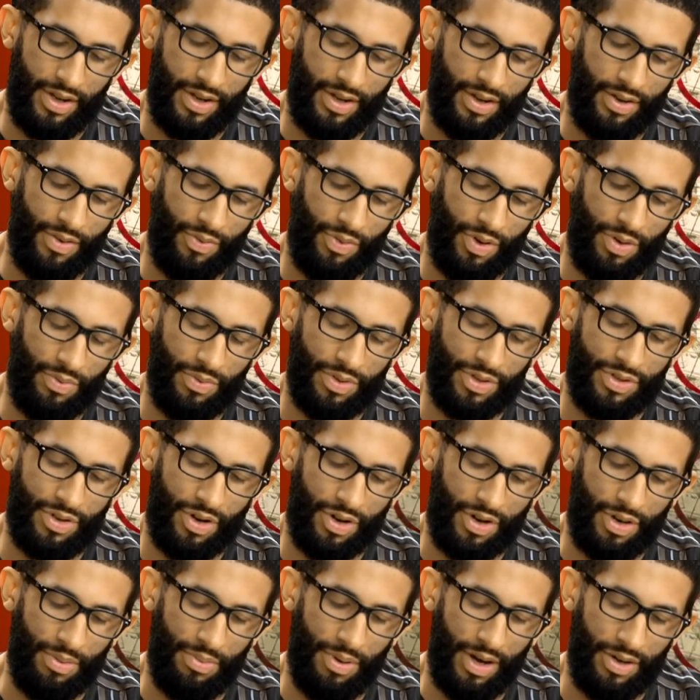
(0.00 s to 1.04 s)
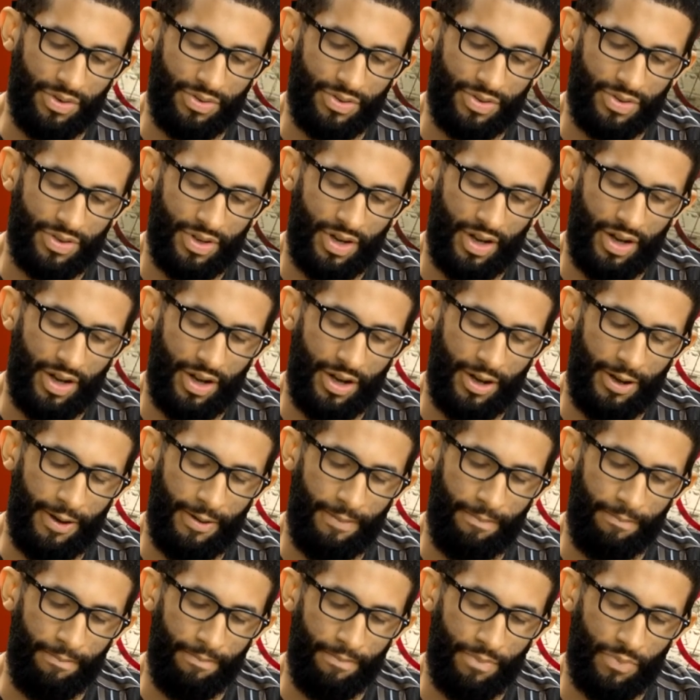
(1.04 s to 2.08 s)
When we talk about
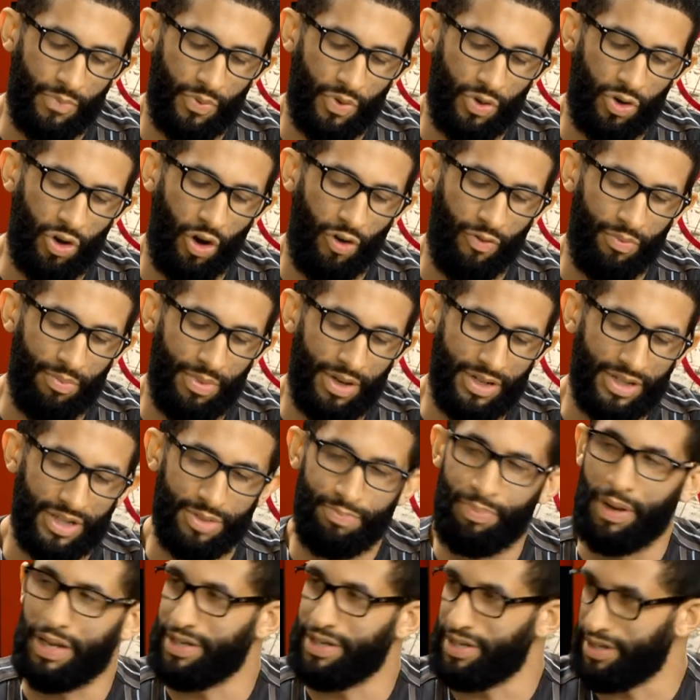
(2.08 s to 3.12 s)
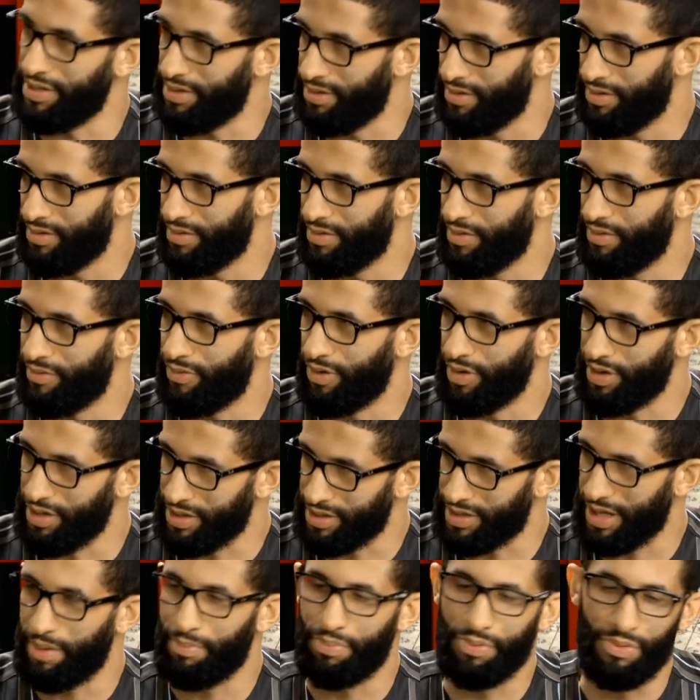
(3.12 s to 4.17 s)
um, government spending, mm. for
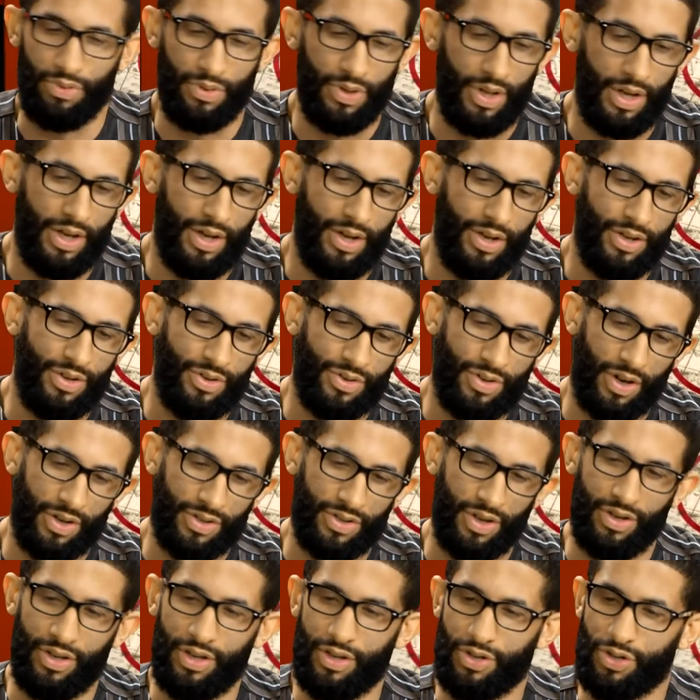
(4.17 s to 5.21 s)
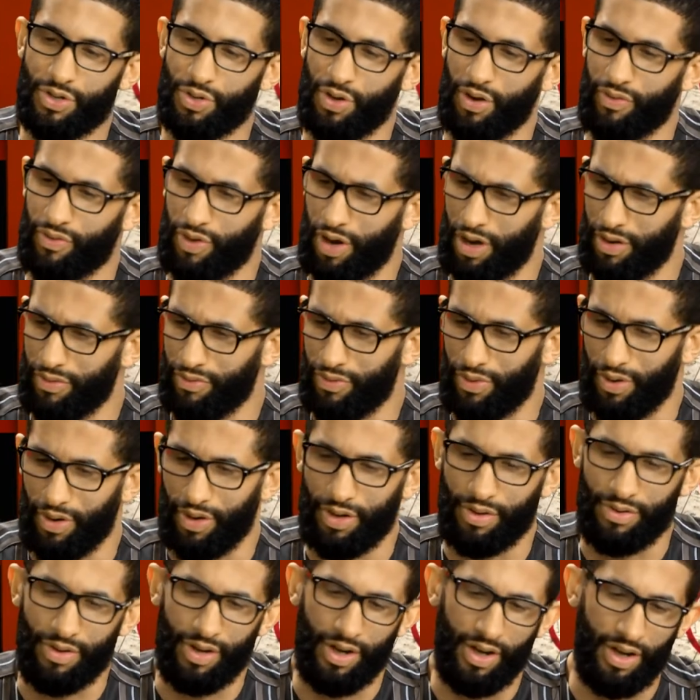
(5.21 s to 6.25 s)
example, mm. you touched on the issue of convoy,
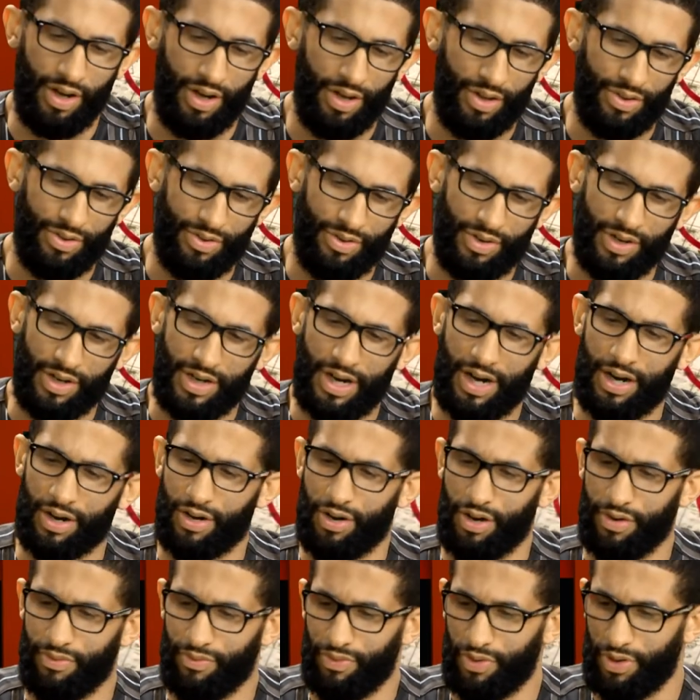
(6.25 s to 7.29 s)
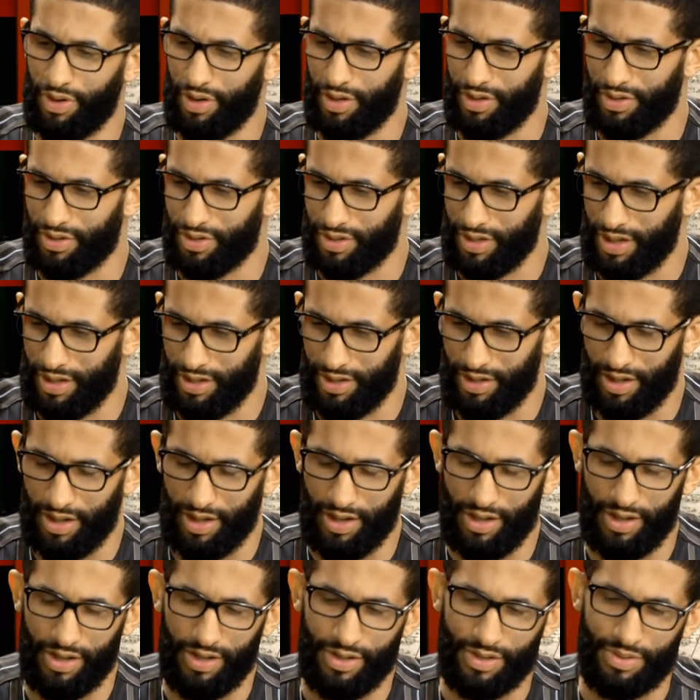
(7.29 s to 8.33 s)
uh, three-car convoys and
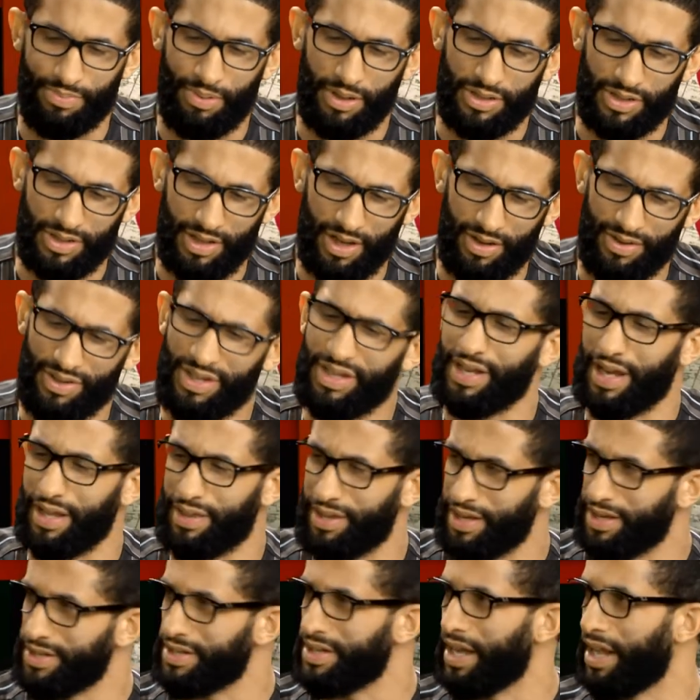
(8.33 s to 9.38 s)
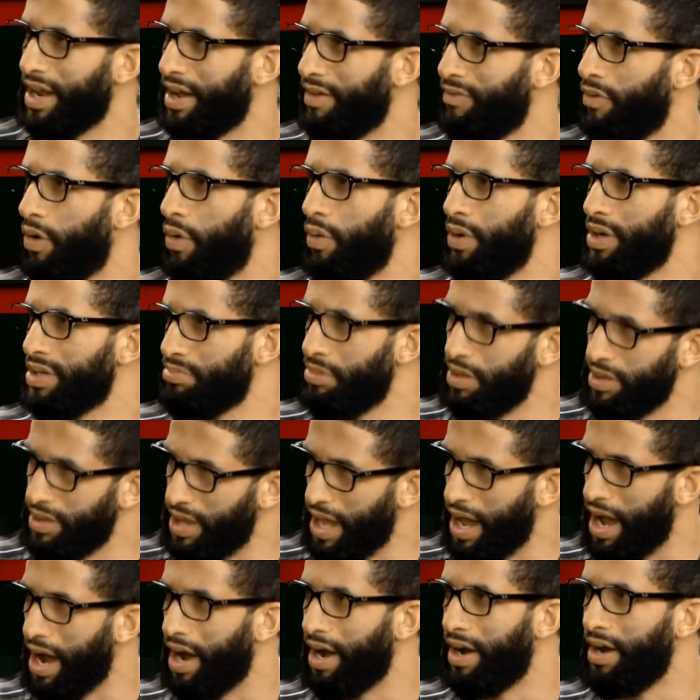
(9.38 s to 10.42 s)
uh, special, these are things that have always been
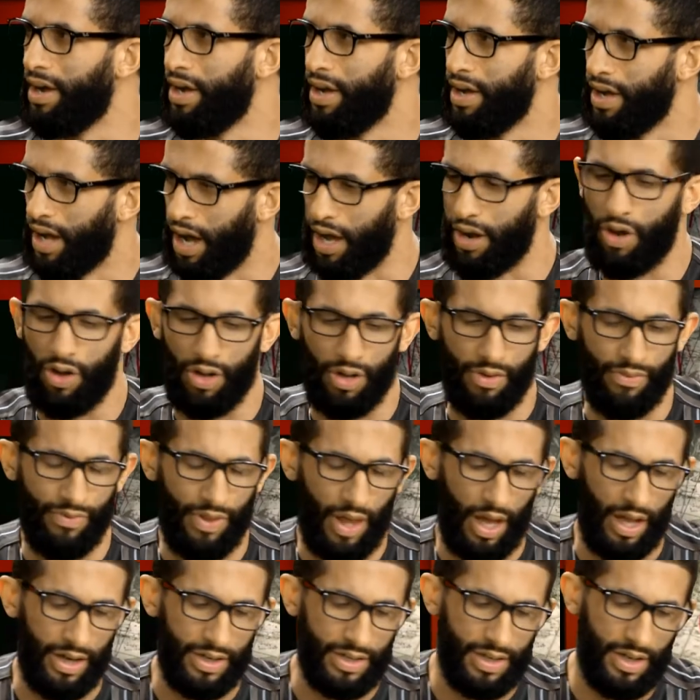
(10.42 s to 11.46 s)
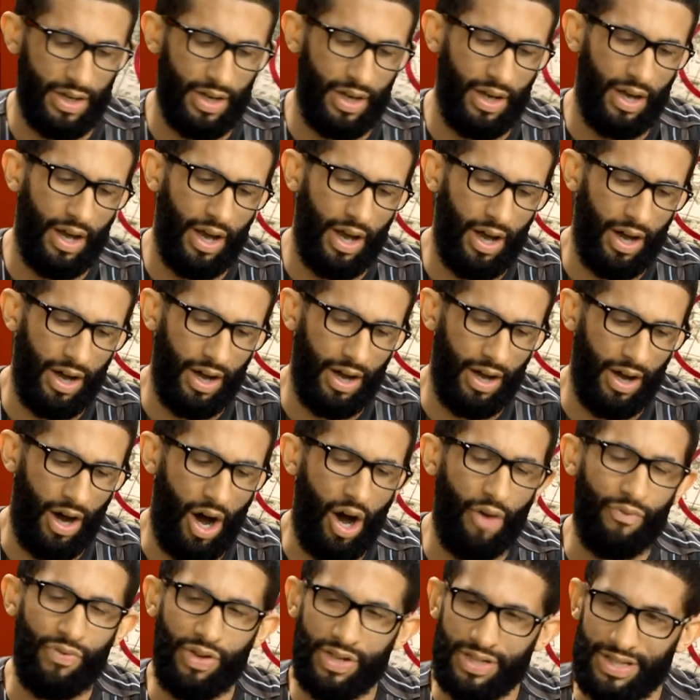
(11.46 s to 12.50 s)
there mm. and all of that. Uh,
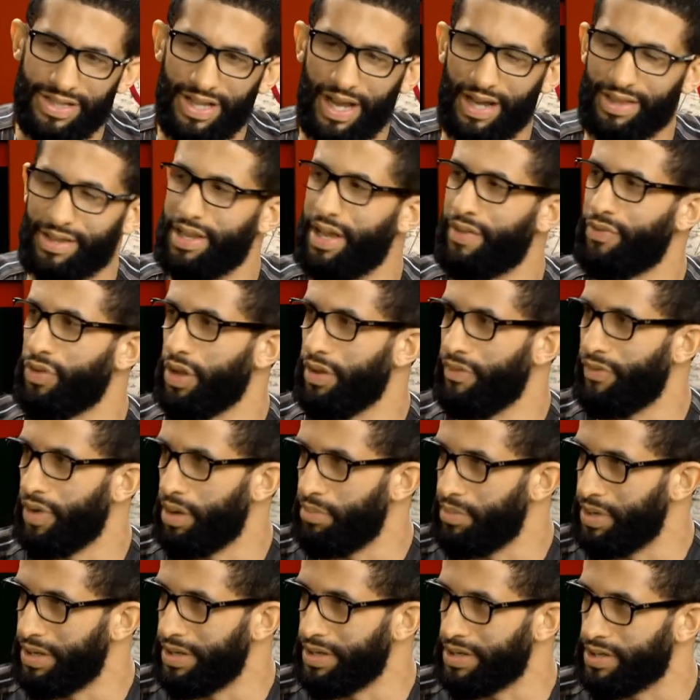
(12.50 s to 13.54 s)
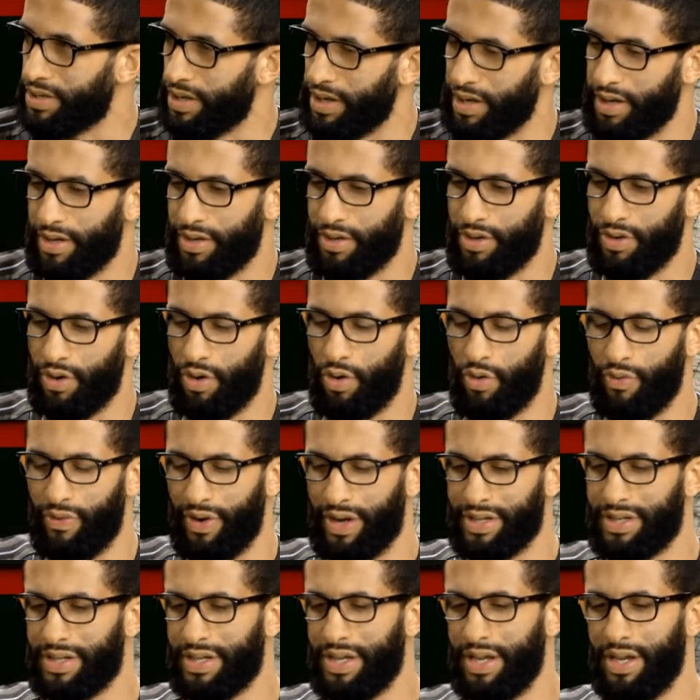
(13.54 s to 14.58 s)
obviously, at the level of a minister, you're
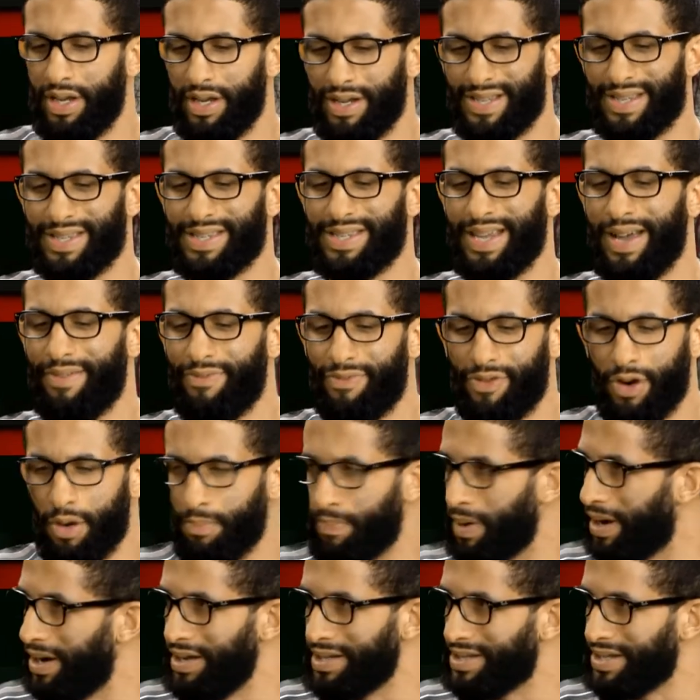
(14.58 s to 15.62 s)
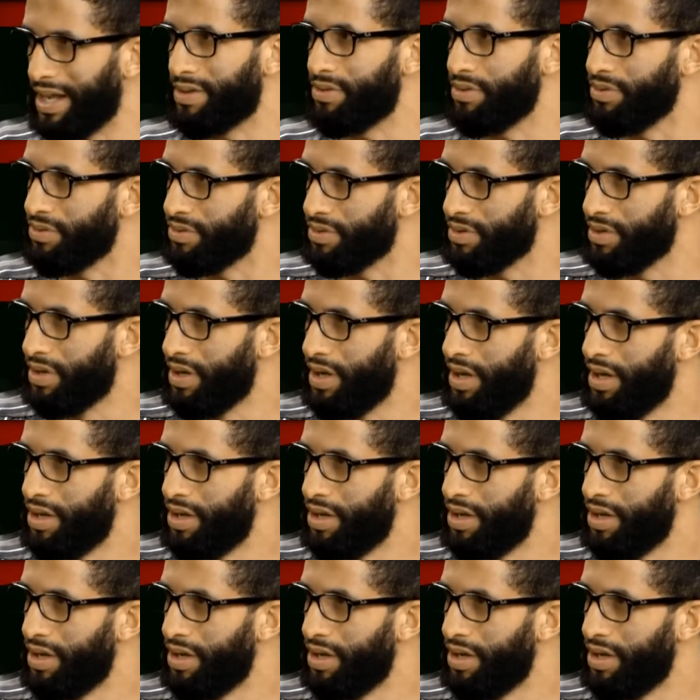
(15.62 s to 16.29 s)
overseeing several parastatals. Mm.